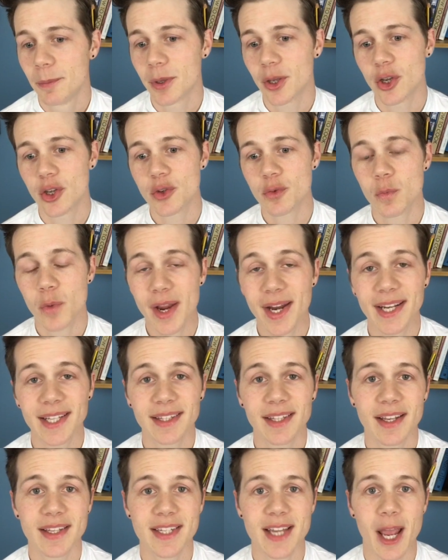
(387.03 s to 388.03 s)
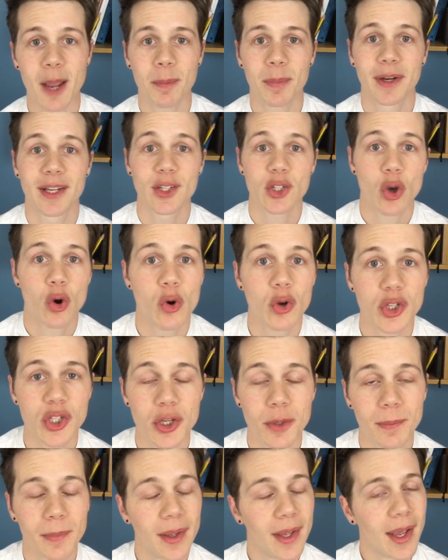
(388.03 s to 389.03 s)
Because when it does happen, it's
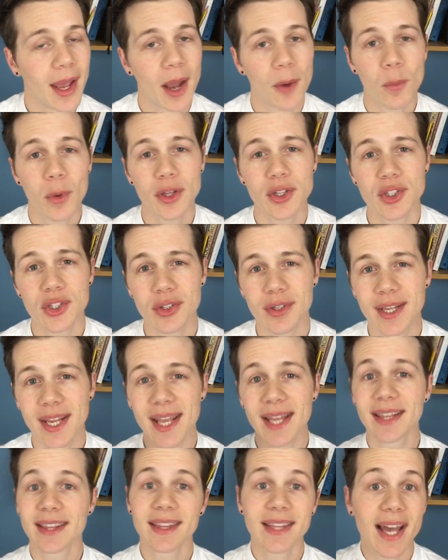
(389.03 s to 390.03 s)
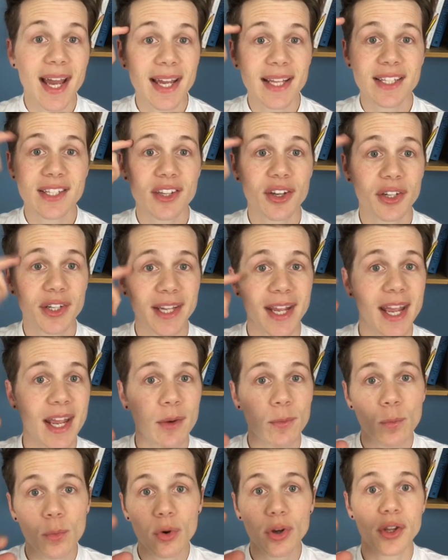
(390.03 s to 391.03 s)
awesome. And once you get that inside of your
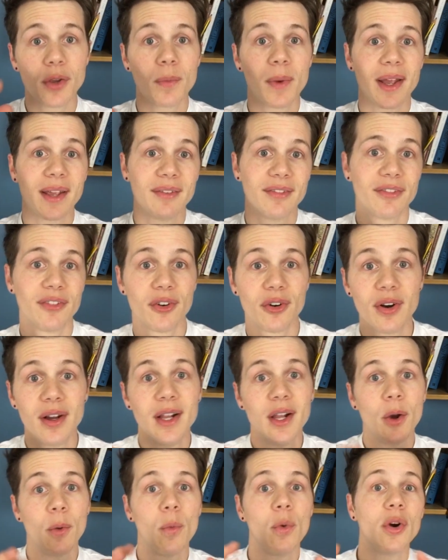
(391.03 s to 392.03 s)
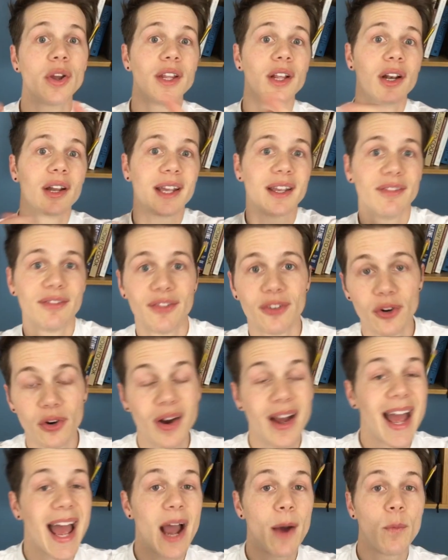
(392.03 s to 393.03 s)
head, what you're waiting for, what you're looking for,
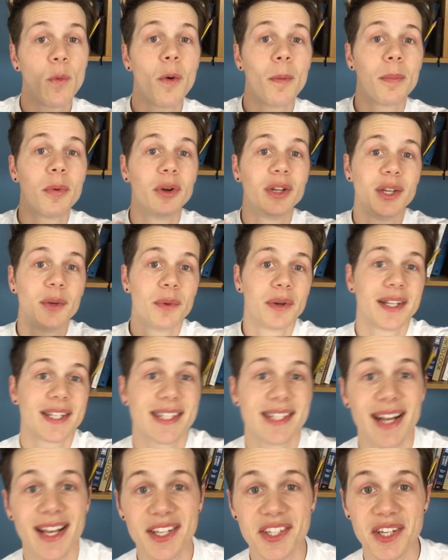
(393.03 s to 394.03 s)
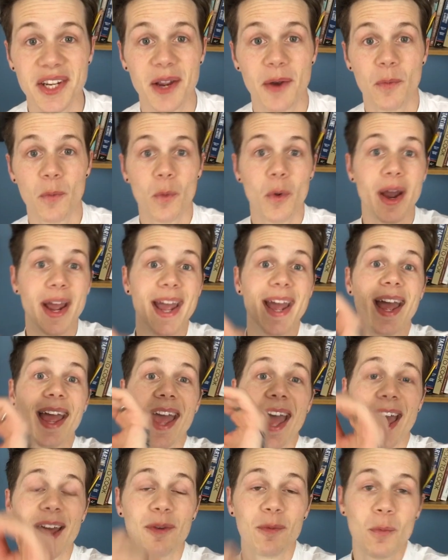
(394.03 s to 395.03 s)
at what point you want to slash it and where
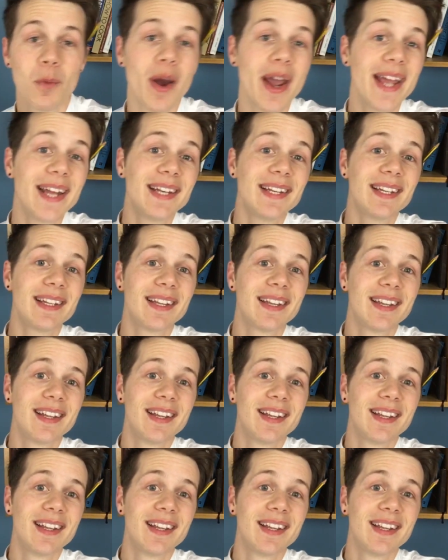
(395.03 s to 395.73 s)
and when,